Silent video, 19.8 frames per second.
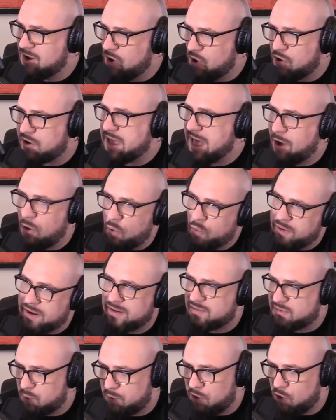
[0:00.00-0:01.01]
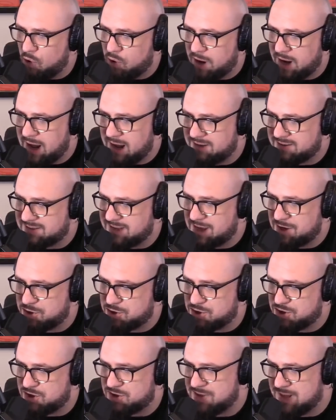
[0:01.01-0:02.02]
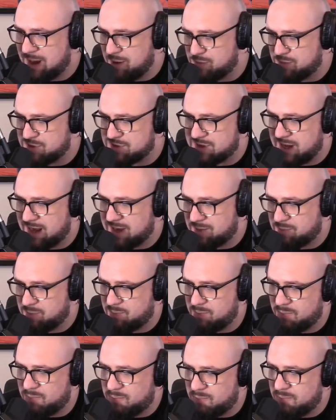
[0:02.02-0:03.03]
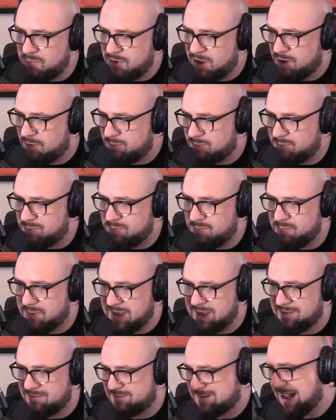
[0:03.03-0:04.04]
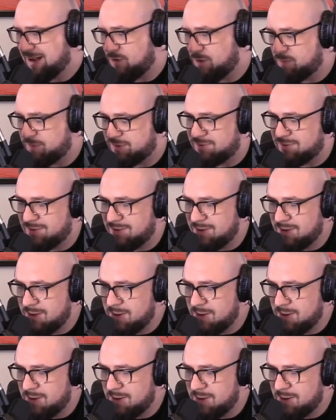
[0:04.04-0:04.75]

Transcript: Or into an organization that was, like, you know, be terrible,